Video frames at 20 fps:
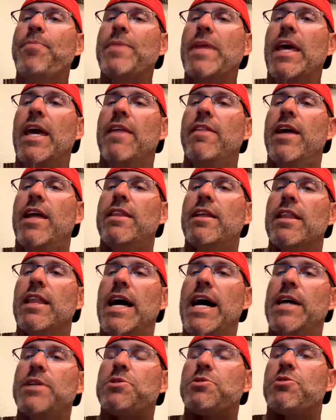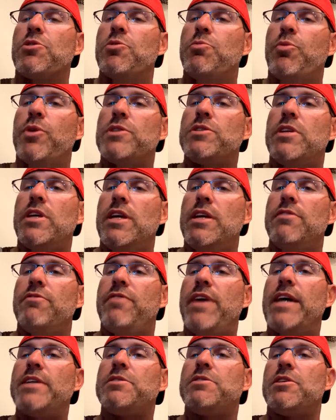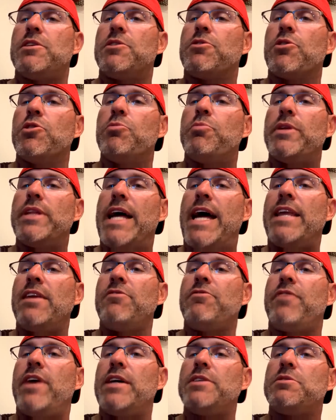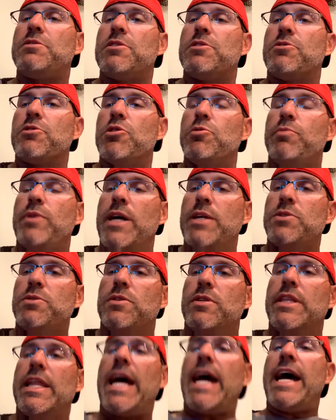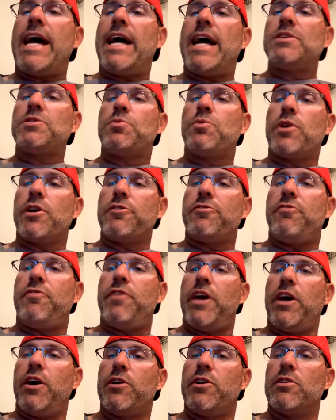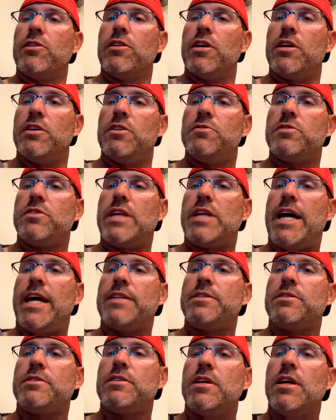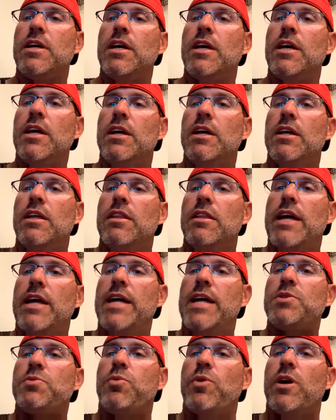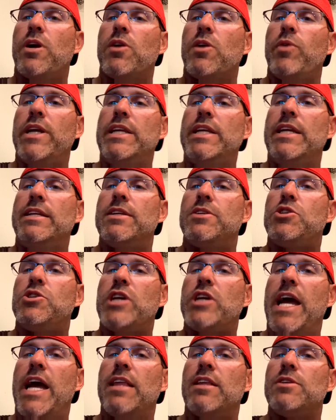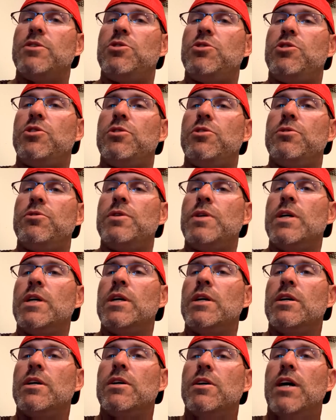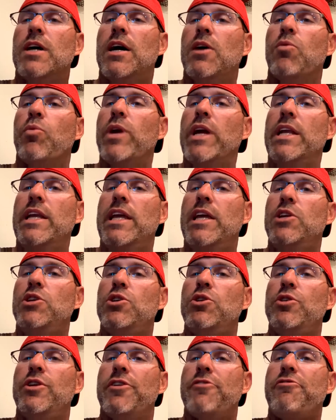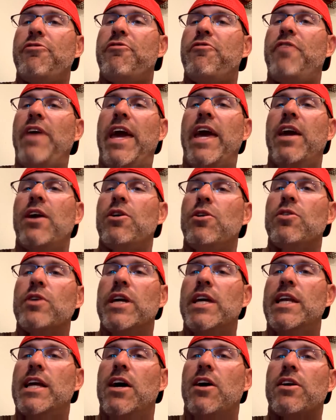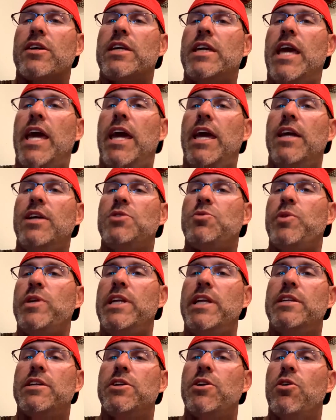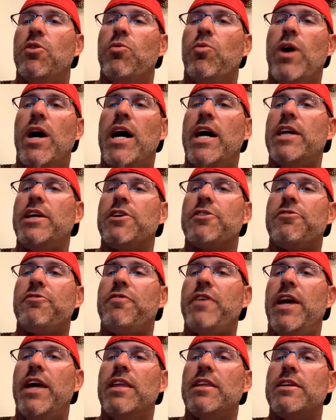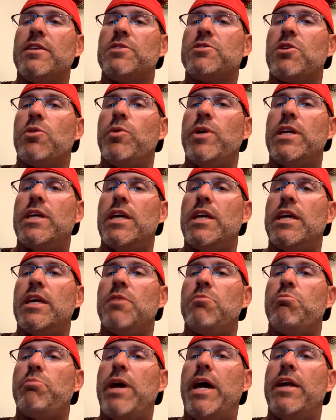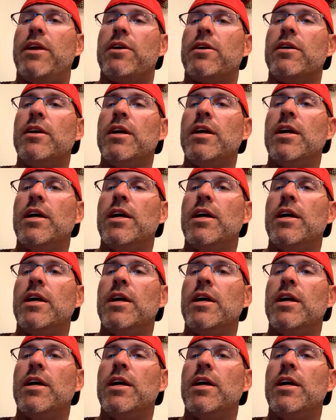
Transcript: And then the last group was the invested group. And that invested group, that's where failure lives. That's where we need to challenge you. We need you to fail in our cage. We need to know why you're failing so we can get better.